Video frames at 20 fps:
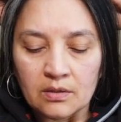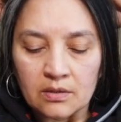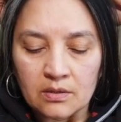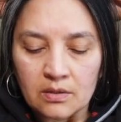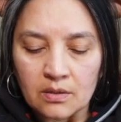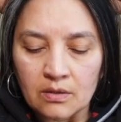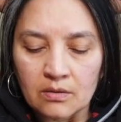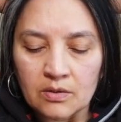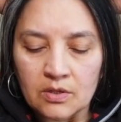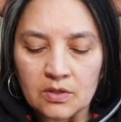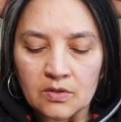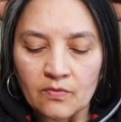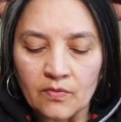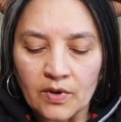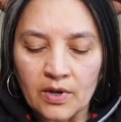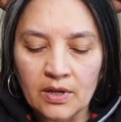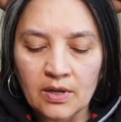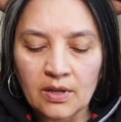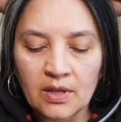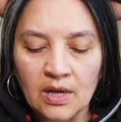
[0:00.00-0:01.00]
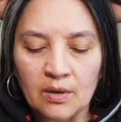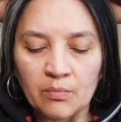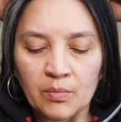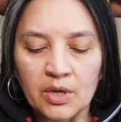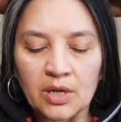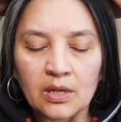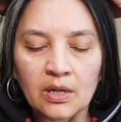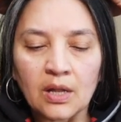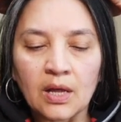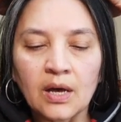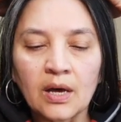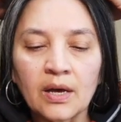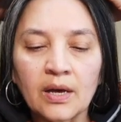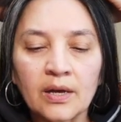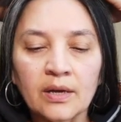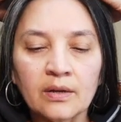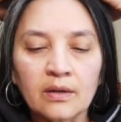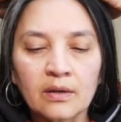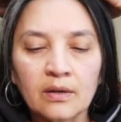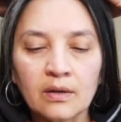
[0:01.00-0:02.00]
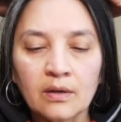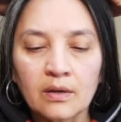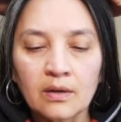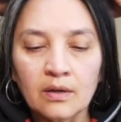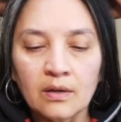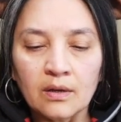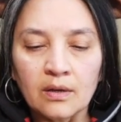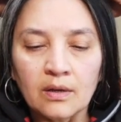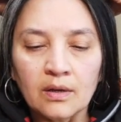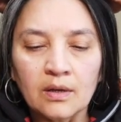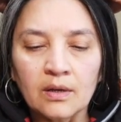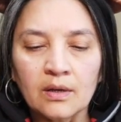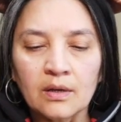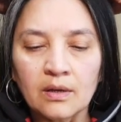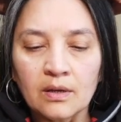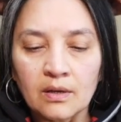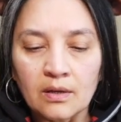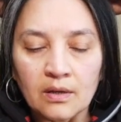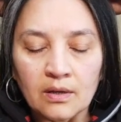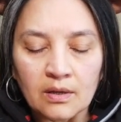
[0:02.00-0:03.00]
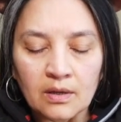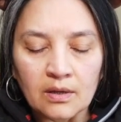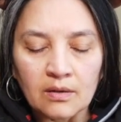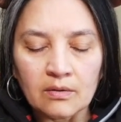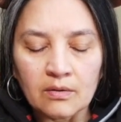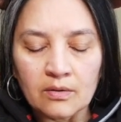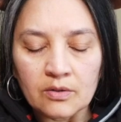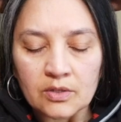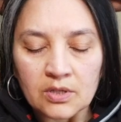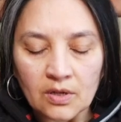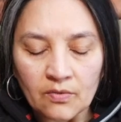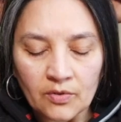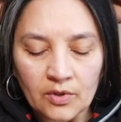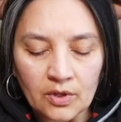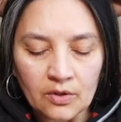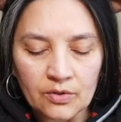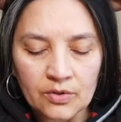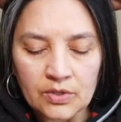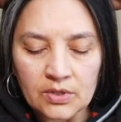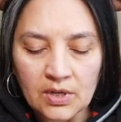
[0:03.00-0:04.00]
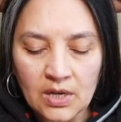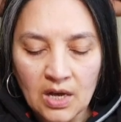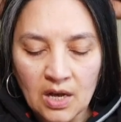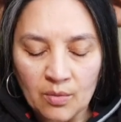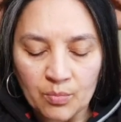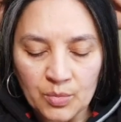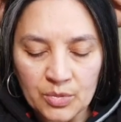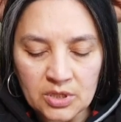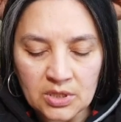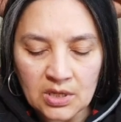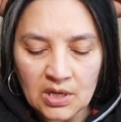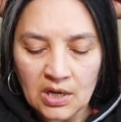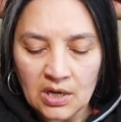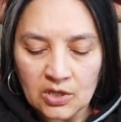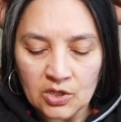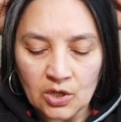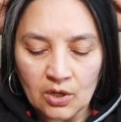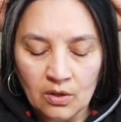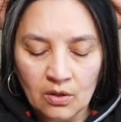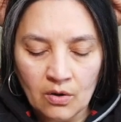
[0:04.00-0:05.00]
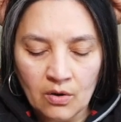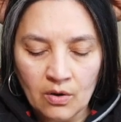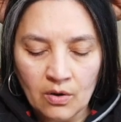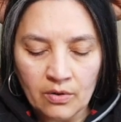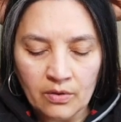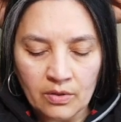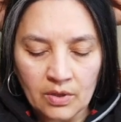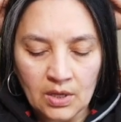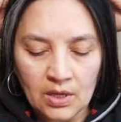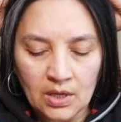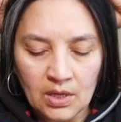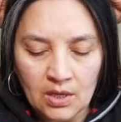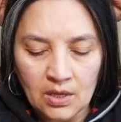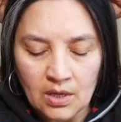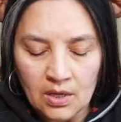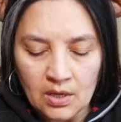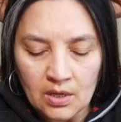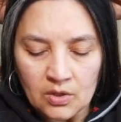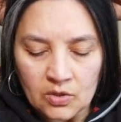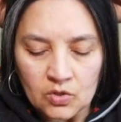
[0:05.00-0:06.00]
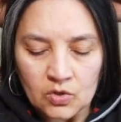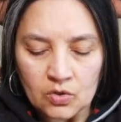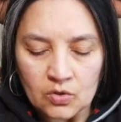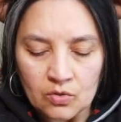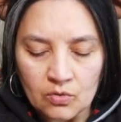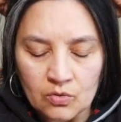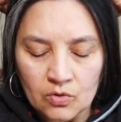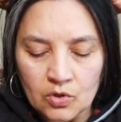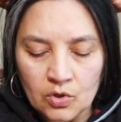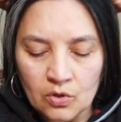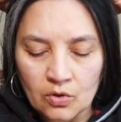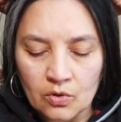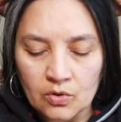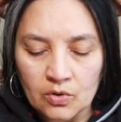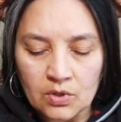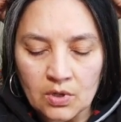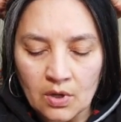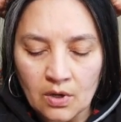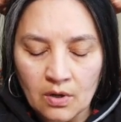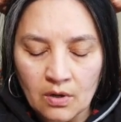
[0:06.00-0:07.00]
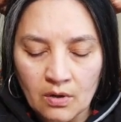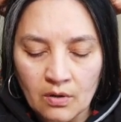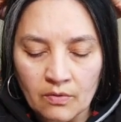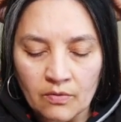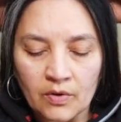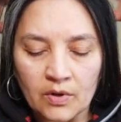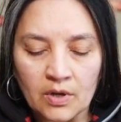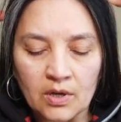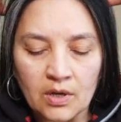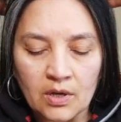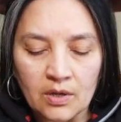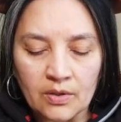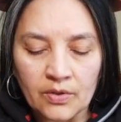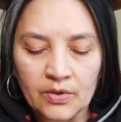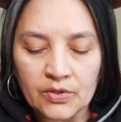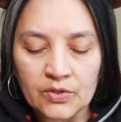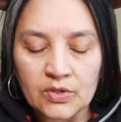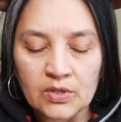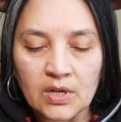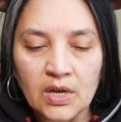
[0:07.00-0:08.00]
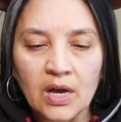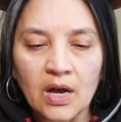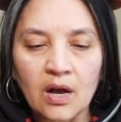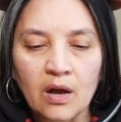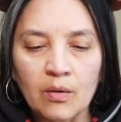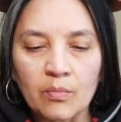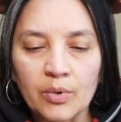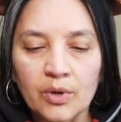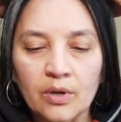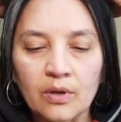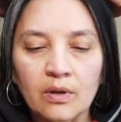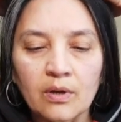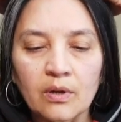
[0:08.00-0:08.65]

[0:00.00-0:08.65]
So just finding that midline, giving yourself a little scalp massage along the sutures of the scalp.